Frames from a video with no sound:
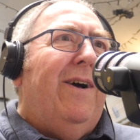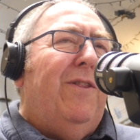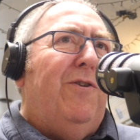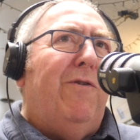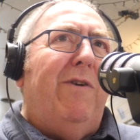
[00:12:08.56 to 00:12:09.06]
And
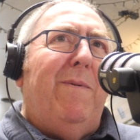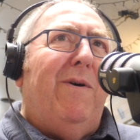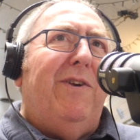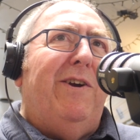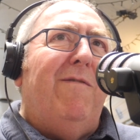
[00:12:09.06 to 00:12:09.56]
the Tory
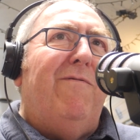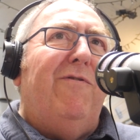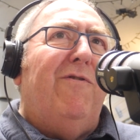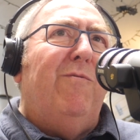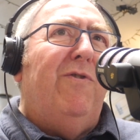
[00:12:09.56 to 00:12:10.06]
party
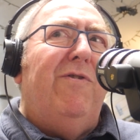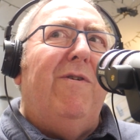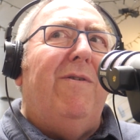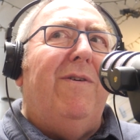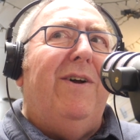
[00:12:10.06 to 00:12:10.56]
conference was
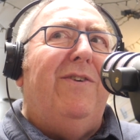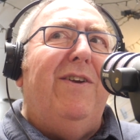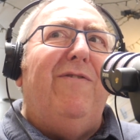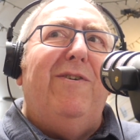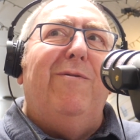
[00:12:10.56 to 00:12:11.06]
not a
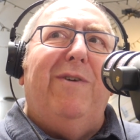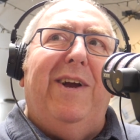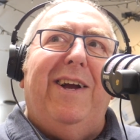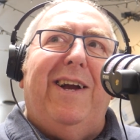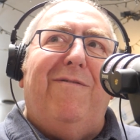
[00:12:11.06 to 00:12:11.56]
difficult
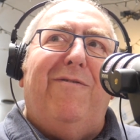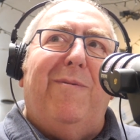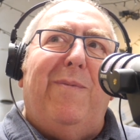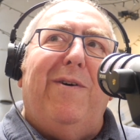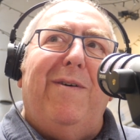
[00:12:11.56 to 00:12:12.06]
gig for a
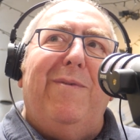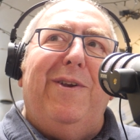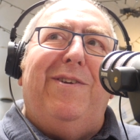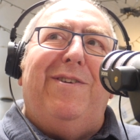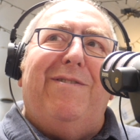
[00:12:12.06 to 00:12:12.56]
Prime
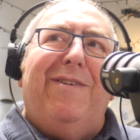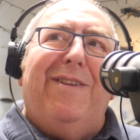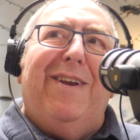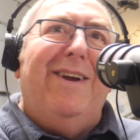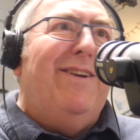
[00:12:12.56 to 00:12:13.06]
Minister in the late